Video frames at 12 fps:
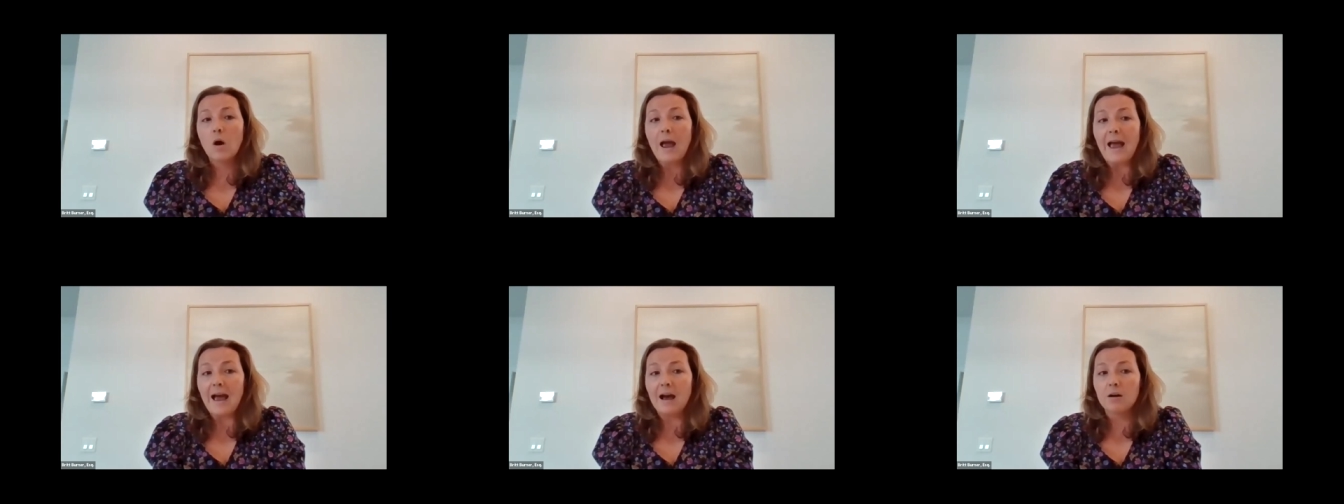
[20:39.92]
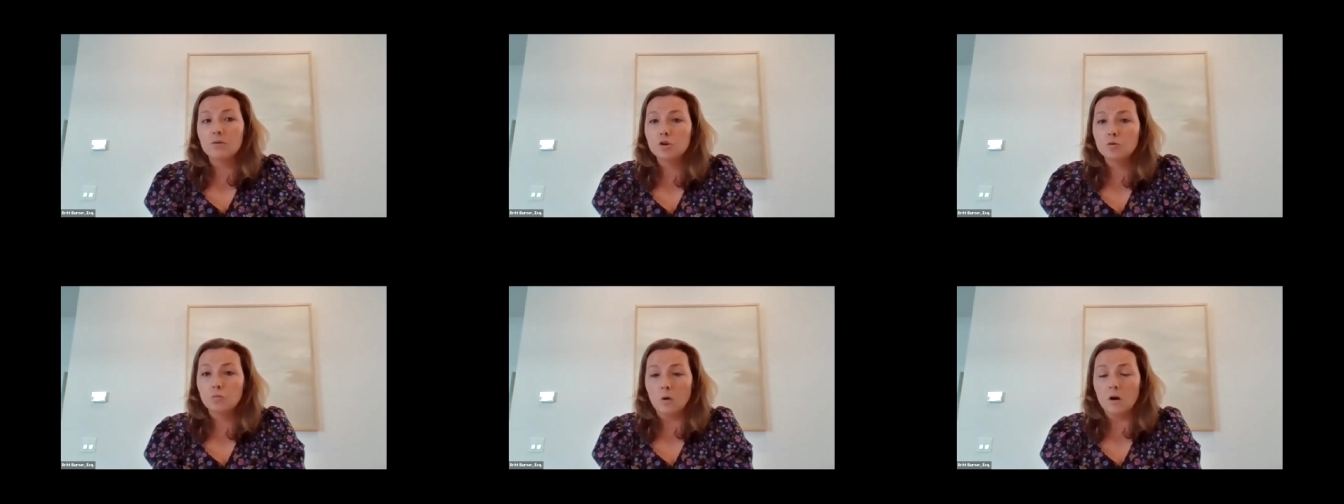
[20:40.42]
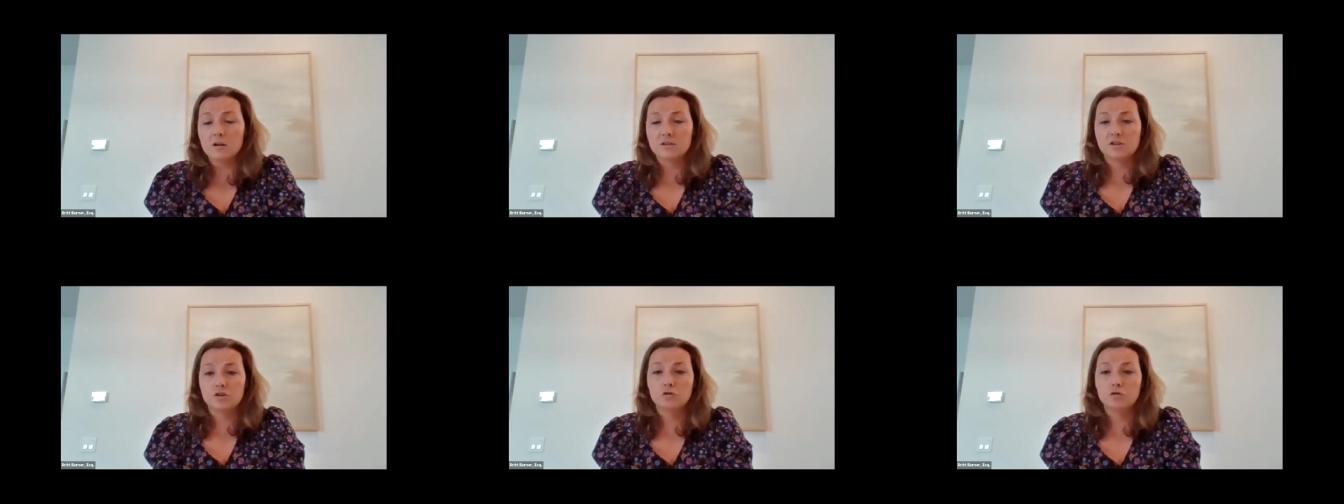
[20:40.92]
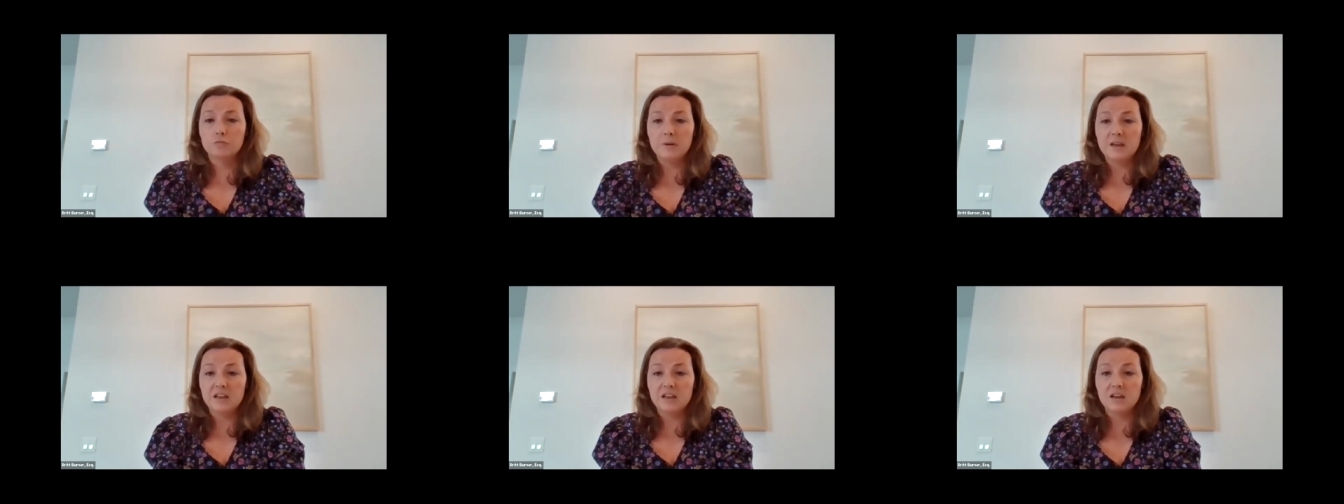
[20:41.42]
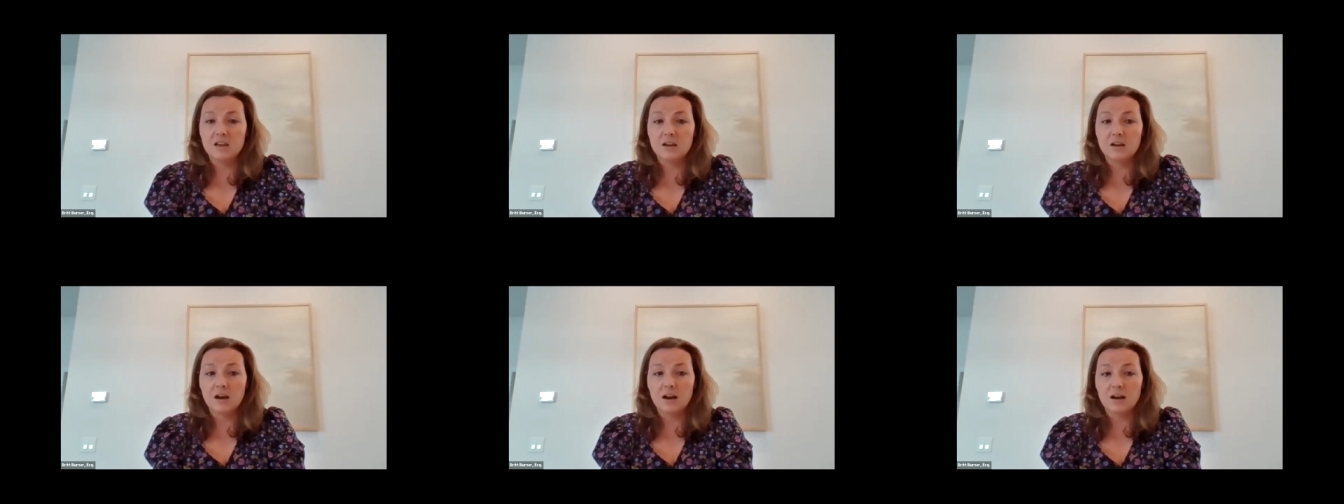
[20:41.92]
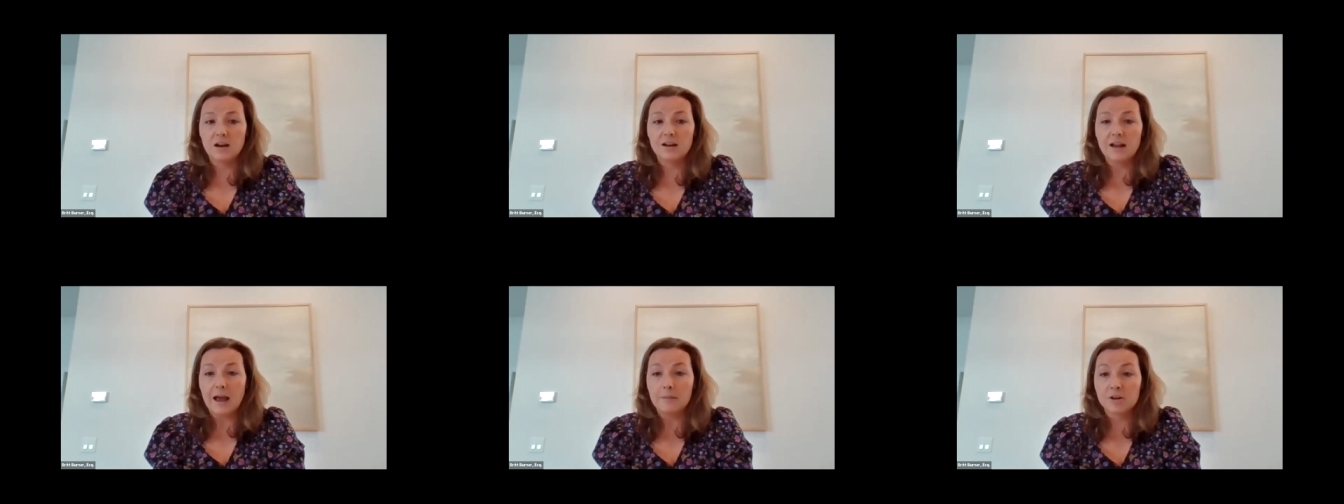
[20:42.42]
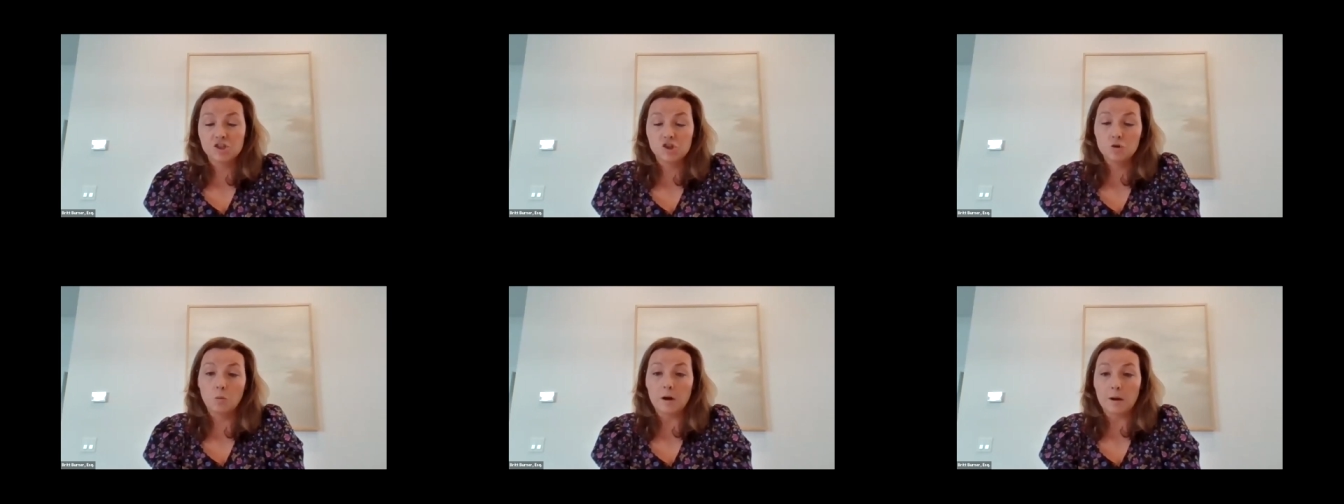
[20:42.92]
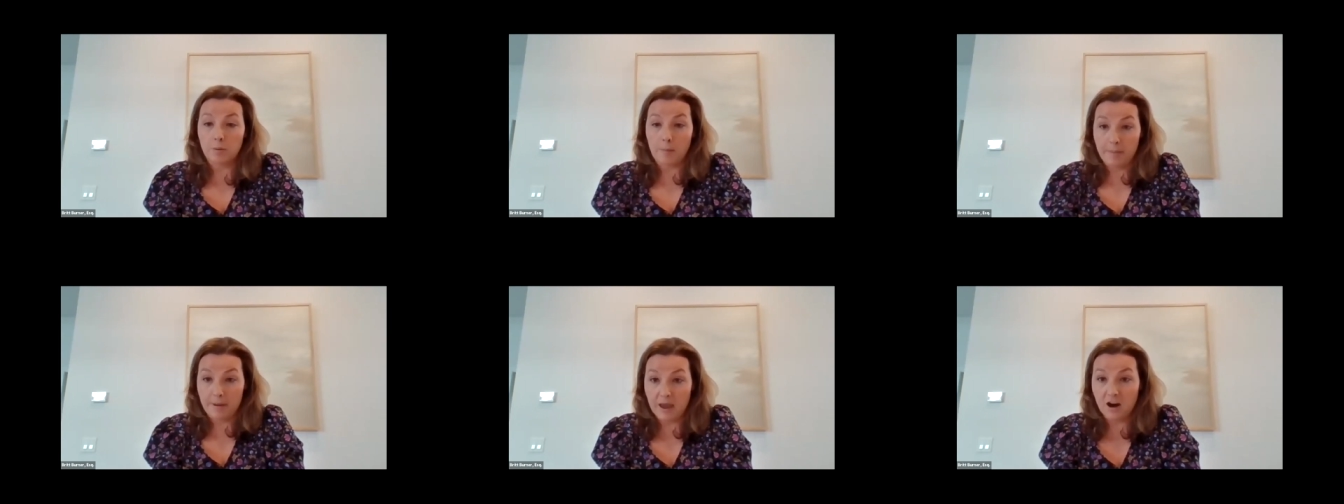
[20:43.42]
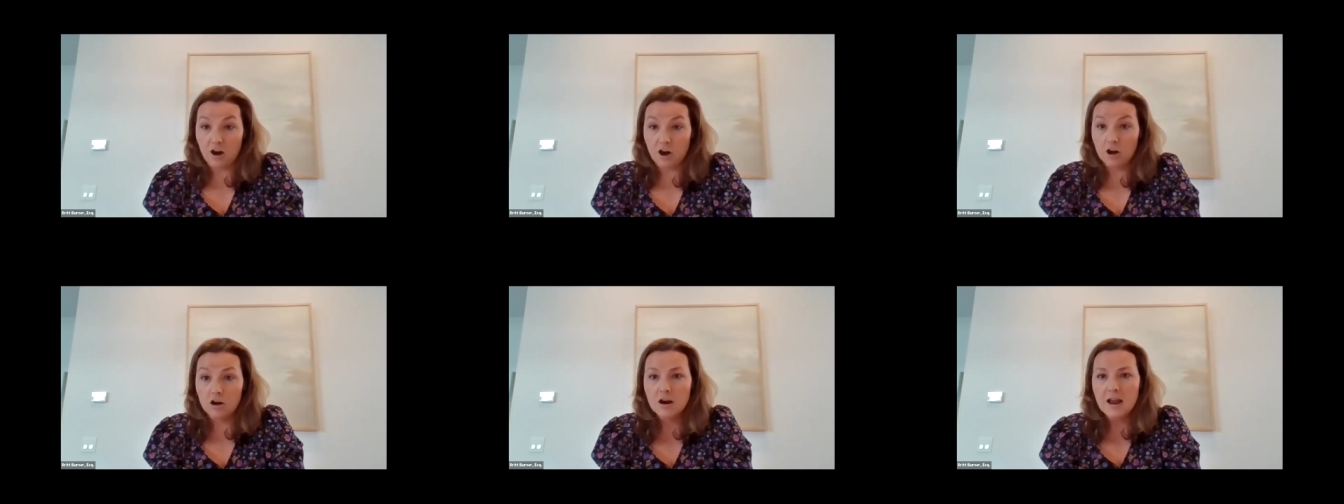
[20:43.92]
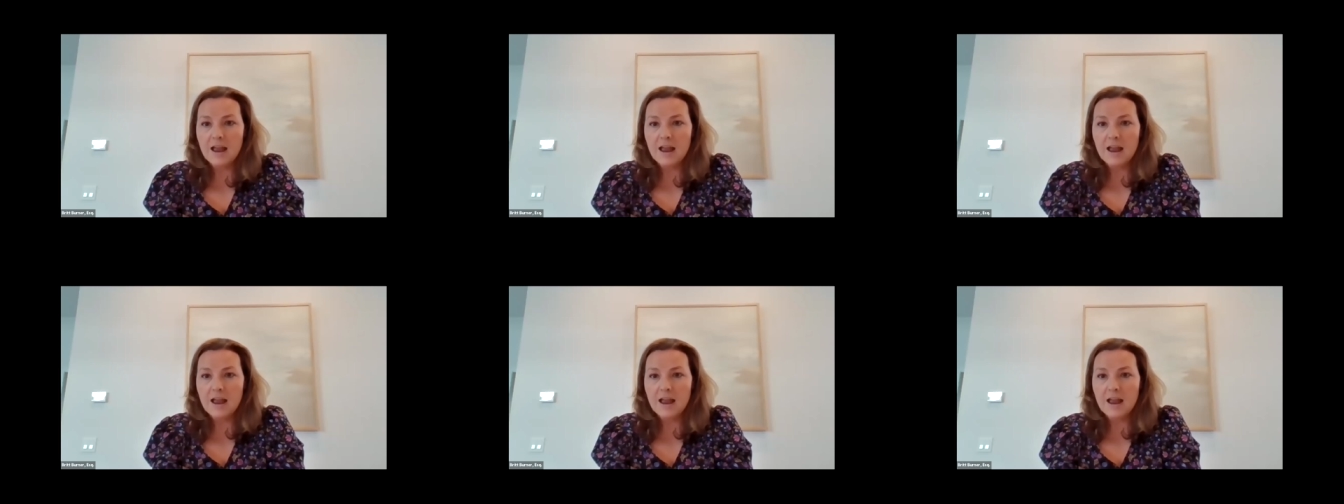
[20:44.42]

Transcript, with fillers: how you want to be, uh, how much you want to prepare,